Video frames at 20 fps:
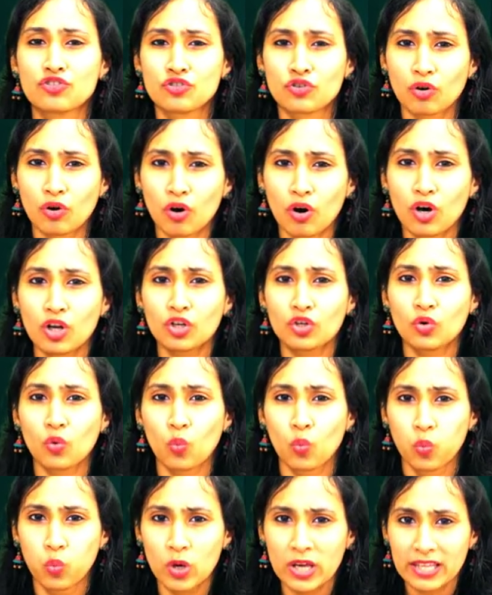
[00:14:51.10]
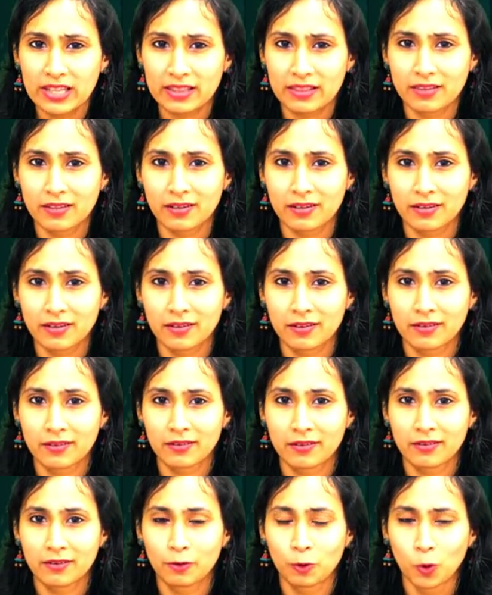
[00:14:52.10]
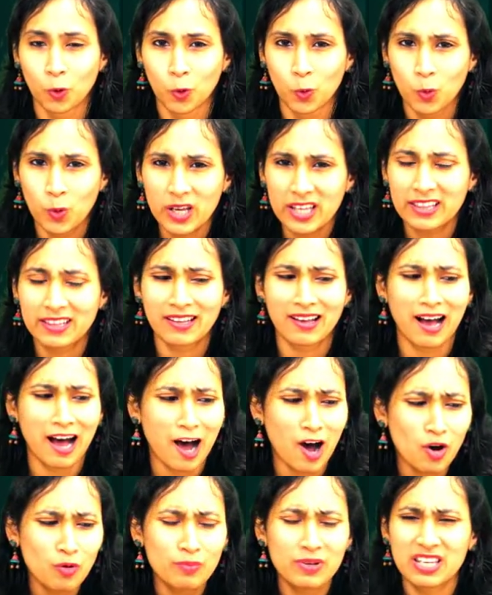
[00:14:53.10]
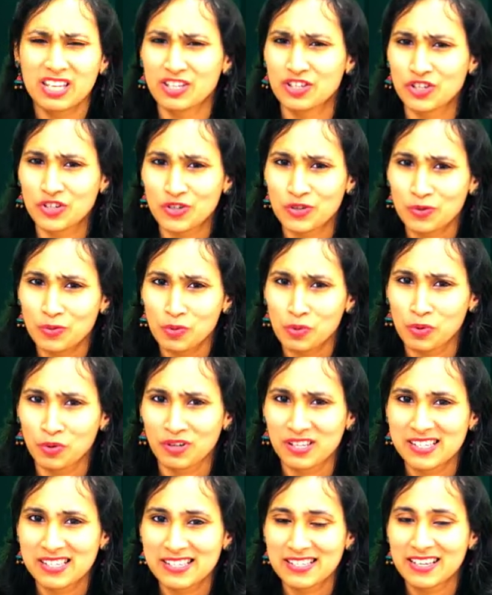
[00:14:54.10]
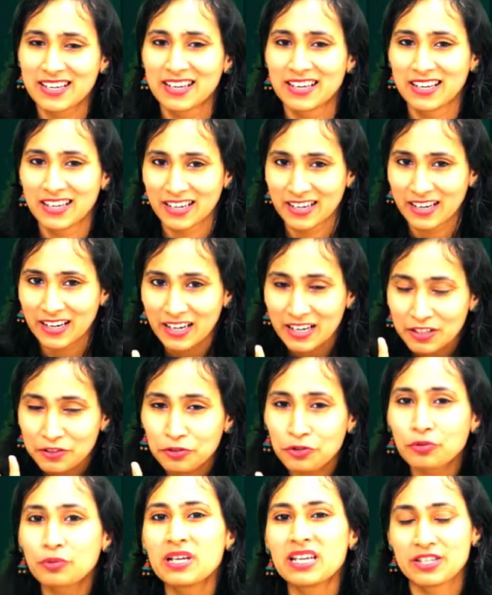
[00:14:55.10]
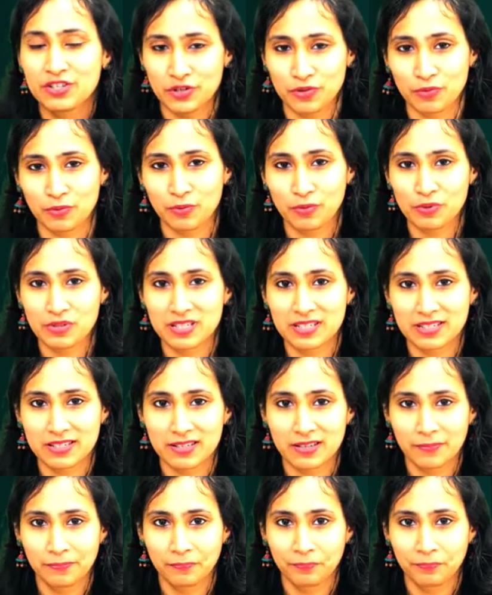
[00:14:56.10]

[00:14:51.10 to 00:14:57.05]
drawn with how many strokes? 3 strokes.